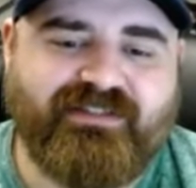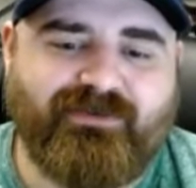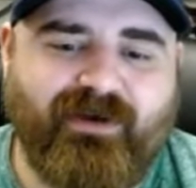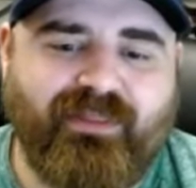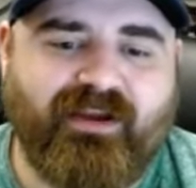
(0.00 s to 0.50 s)

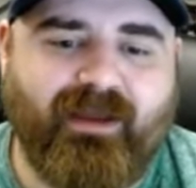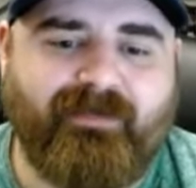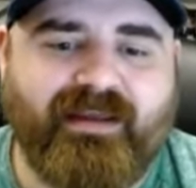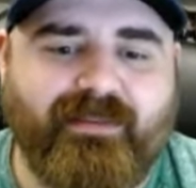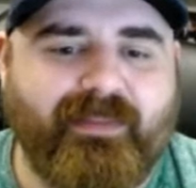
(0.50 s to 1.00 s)
So I think I'd be
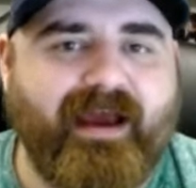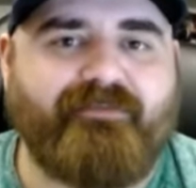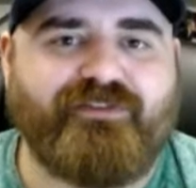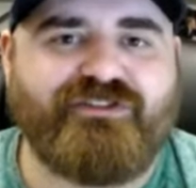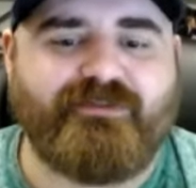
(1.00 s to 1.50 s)
hitting that
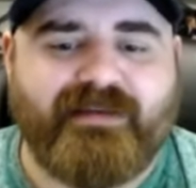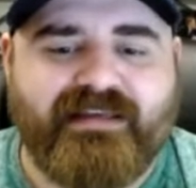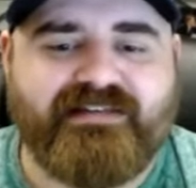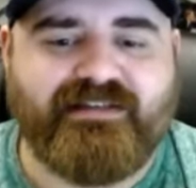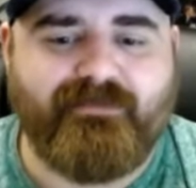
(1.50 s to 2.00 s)
for some
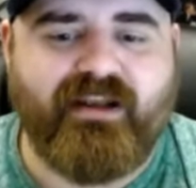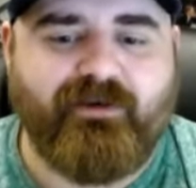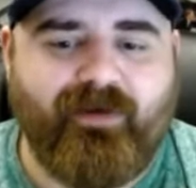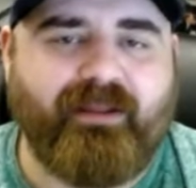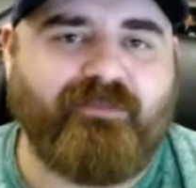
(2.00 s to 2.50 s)
easy money
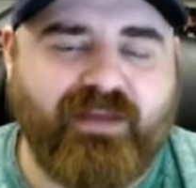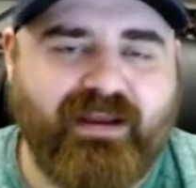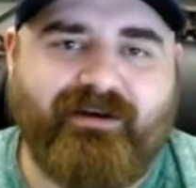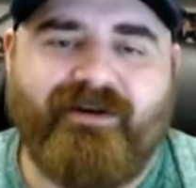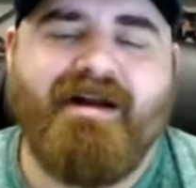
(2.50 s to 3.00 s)
right
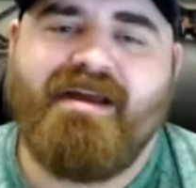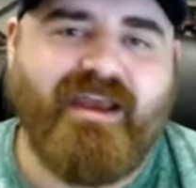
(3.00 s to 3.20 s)
there.